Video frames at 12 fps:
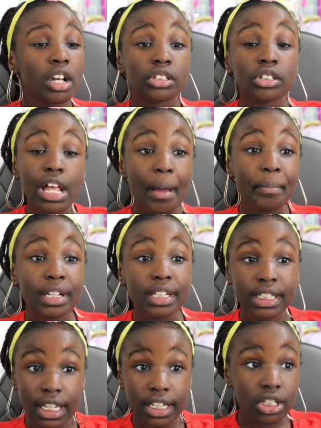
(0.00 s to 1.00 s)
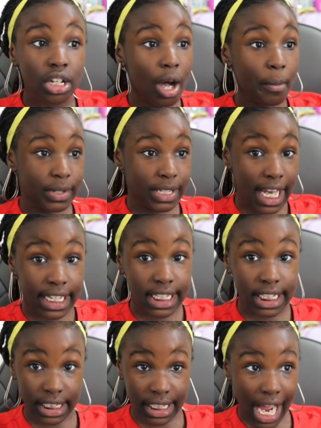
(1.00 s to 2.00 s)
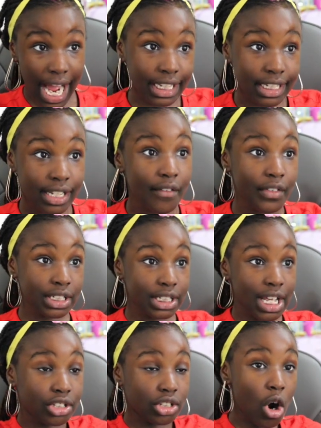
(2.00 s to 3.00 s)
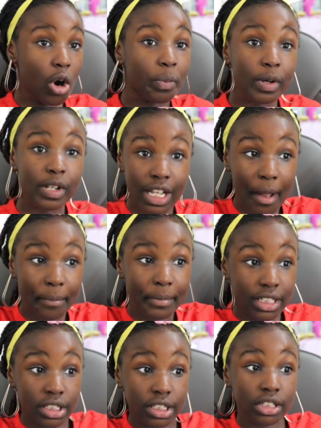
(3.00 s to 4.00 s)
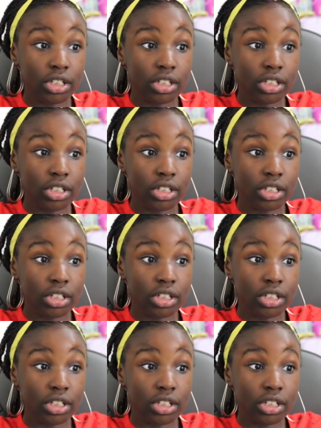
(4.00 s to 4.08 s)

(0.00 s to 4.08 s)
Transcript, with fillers: So that means it's updated, guys. If it says open, that means it's